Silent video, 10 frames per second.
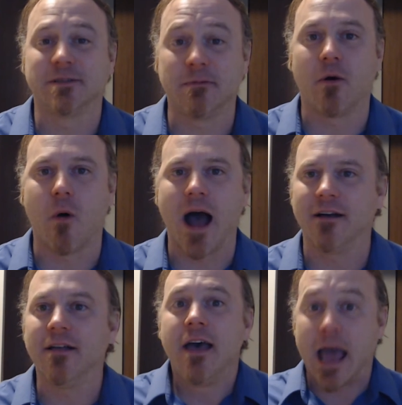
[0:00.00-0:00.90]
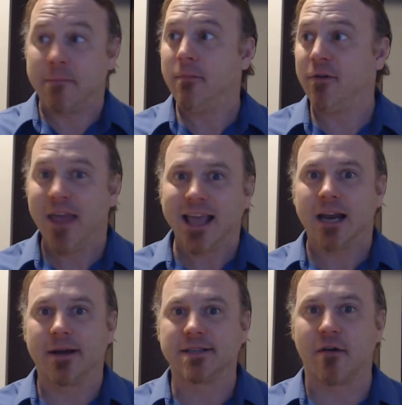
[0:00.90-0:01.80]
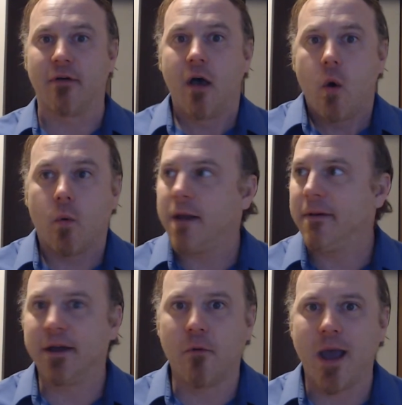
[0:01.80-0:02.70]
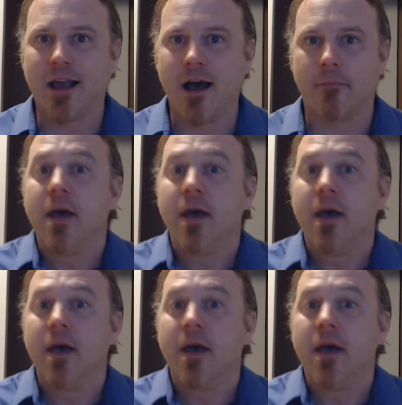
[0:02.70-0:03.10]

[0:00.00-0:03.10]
been a while. I remember thinking to myself, when am I going to wake up?